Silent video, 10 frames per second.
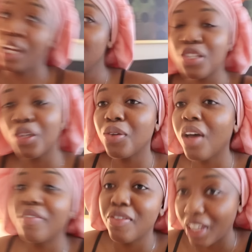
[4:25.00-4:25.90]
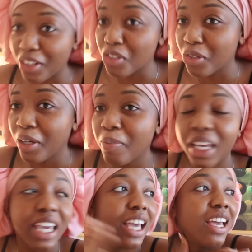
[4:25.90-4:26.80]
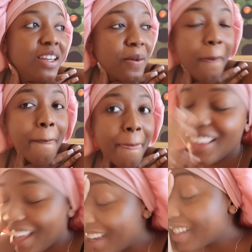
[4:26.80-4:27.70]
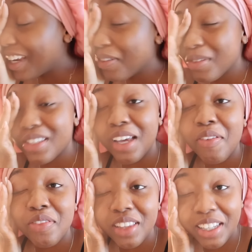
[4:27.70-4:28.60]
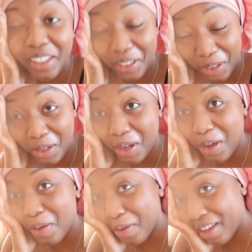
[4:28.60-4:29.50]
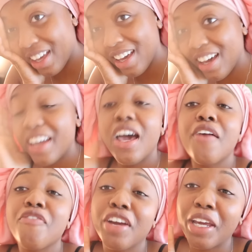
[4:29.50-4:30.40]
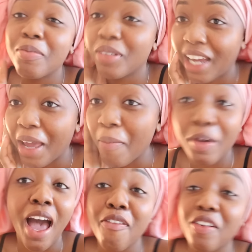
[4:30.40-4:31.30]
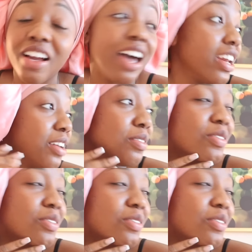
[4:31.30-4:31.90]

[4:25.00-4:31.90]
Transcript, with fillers: Day 2 of the Vegas trip, and last night was definitely, you know, an unforgettable night, but I forgot it.